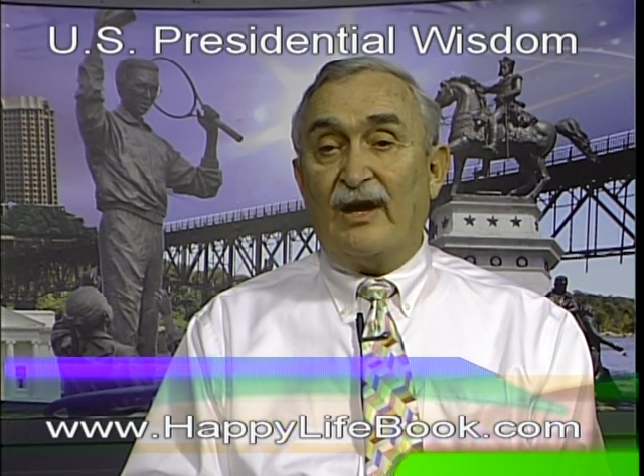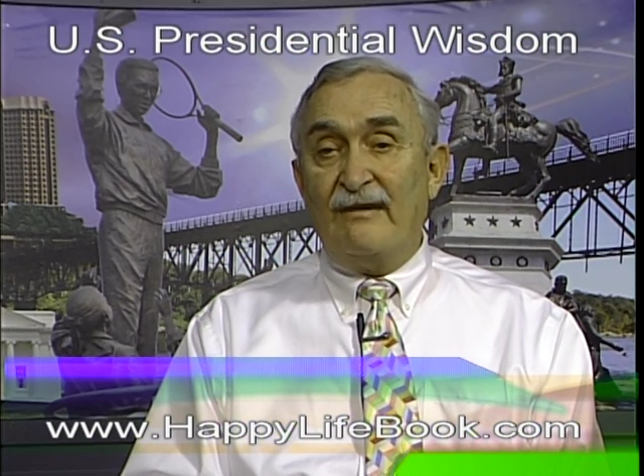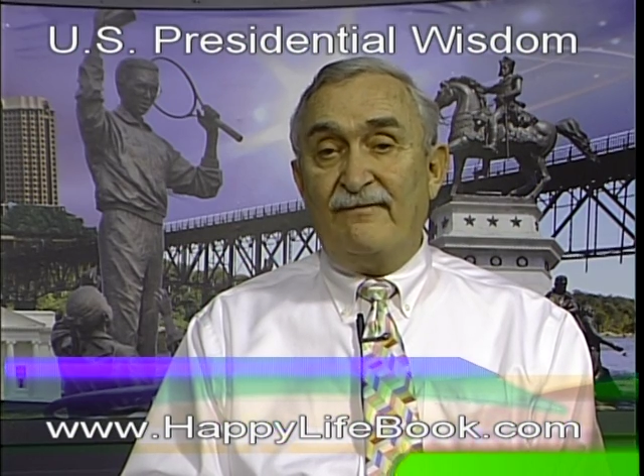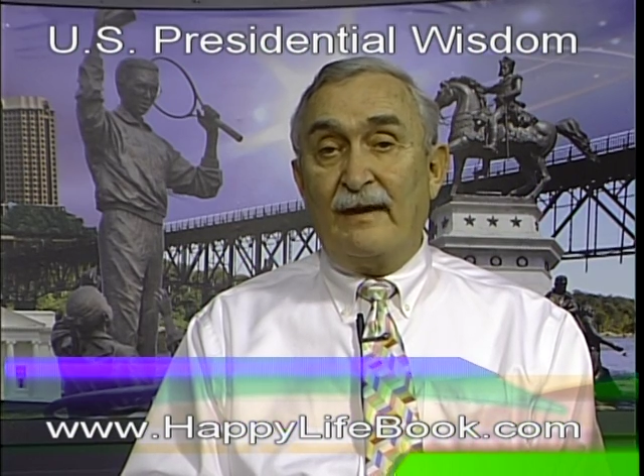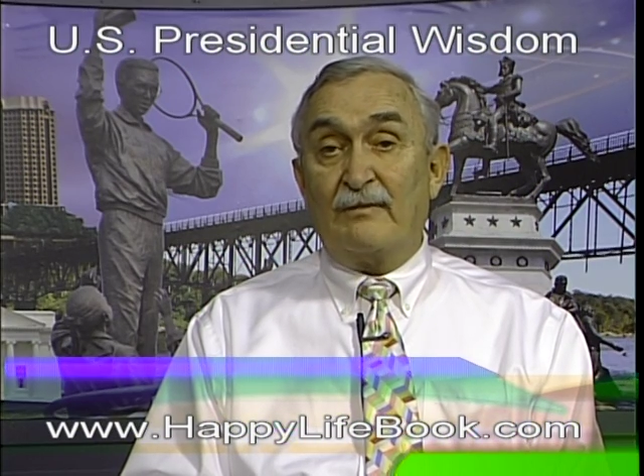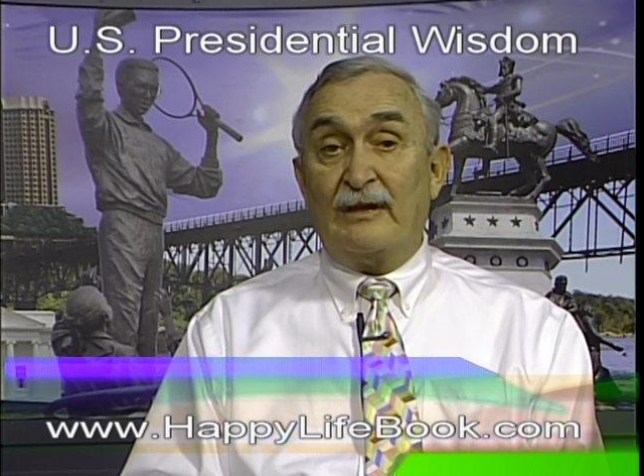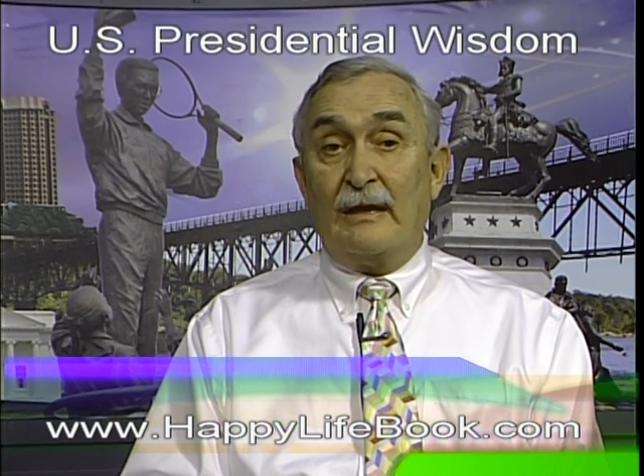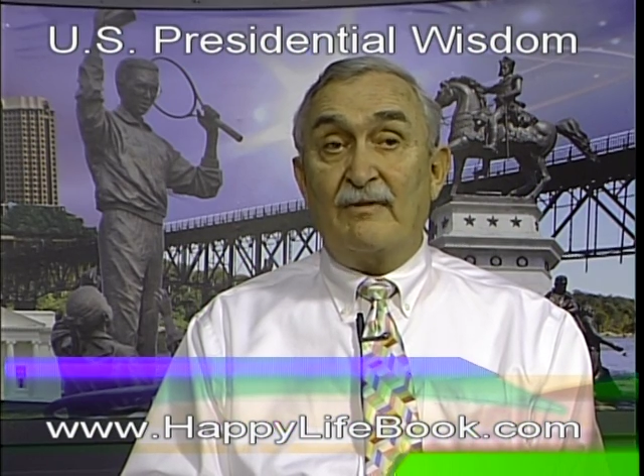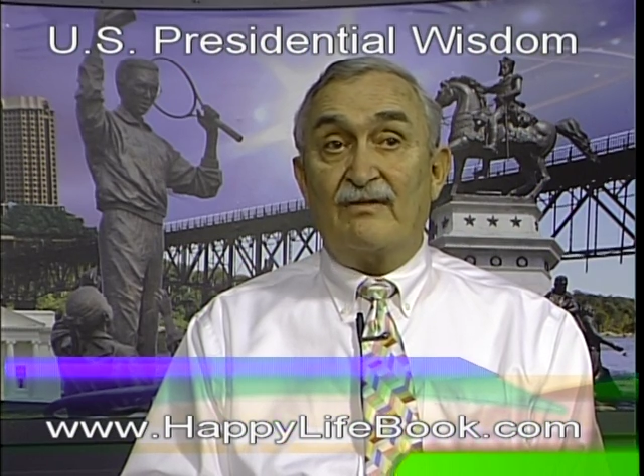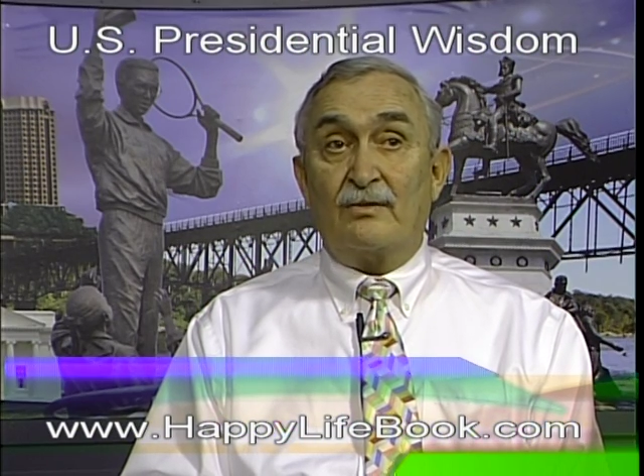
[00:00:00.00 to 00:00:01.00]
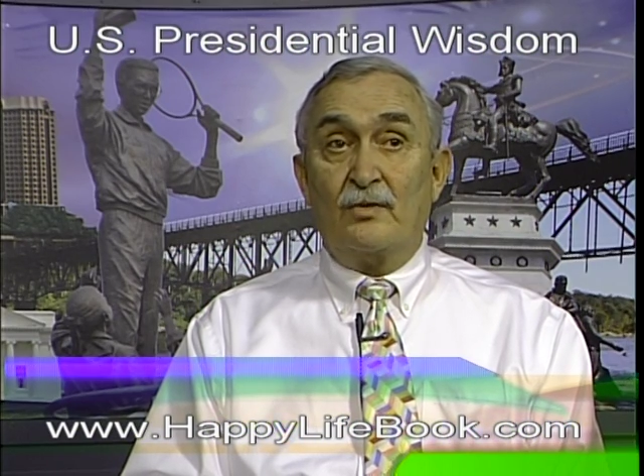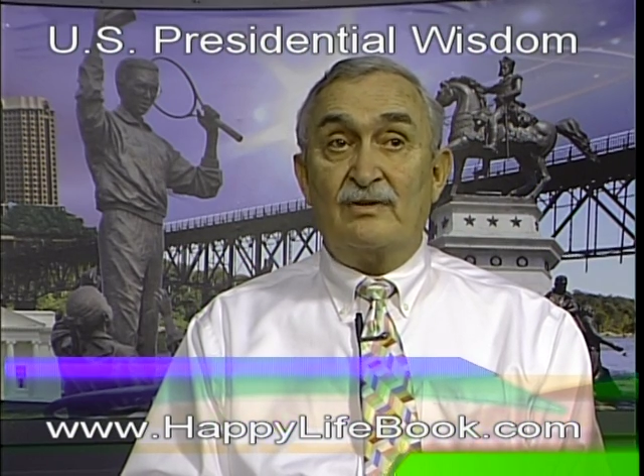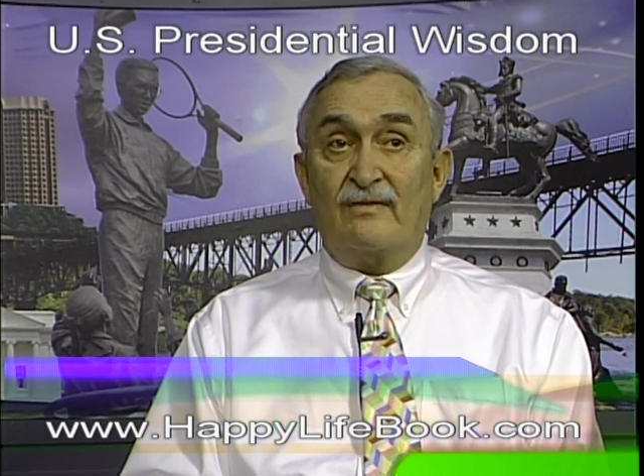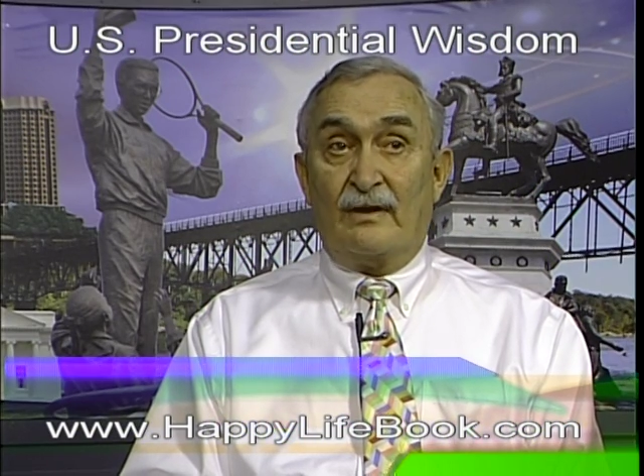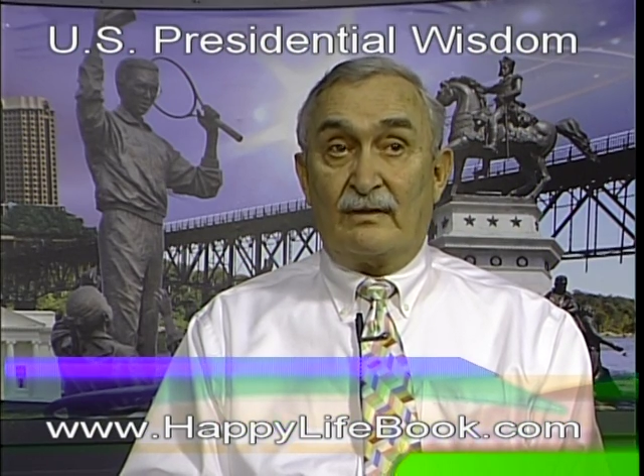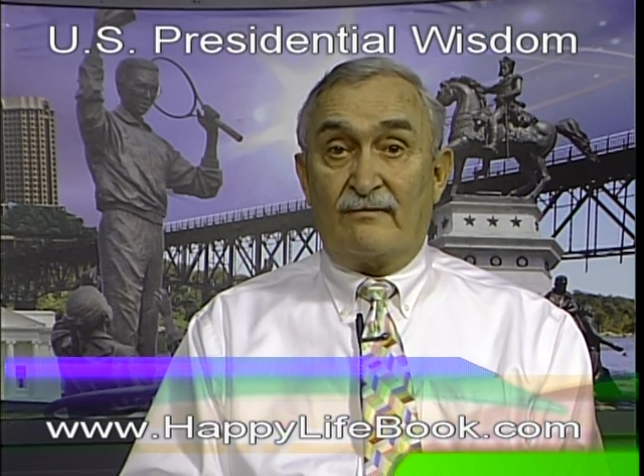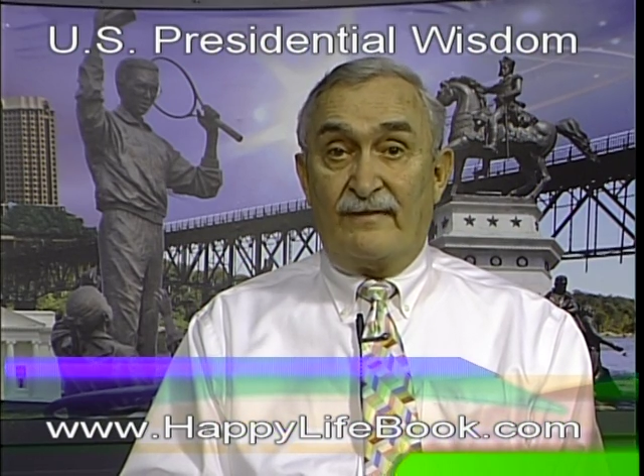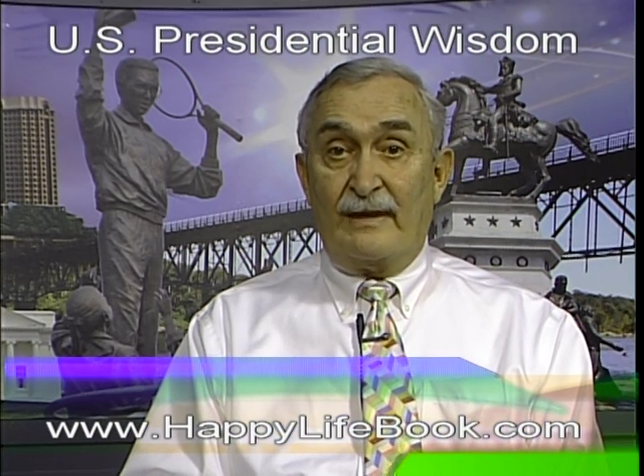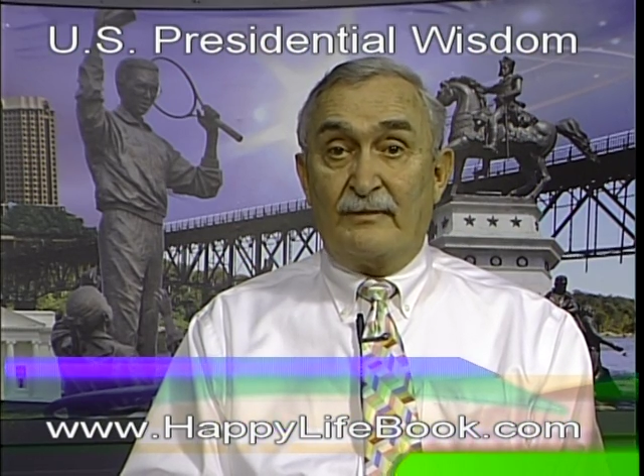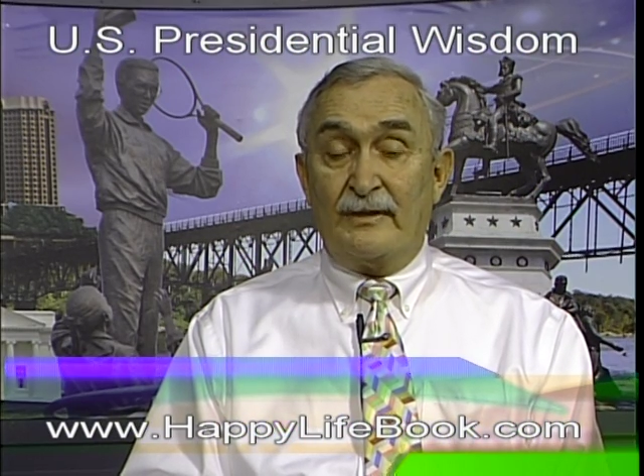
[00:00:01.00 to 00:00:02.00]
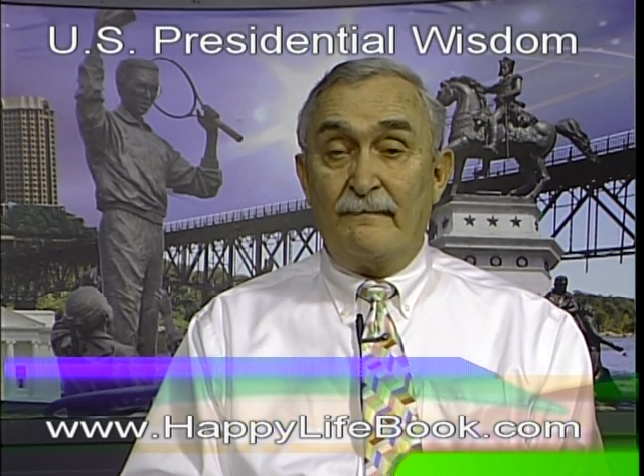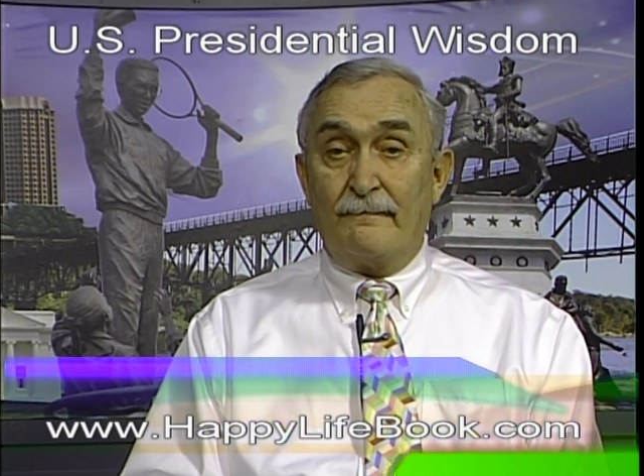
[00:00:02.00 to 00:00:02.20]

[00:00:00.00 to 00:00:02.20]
a family name of the Roosevelt family.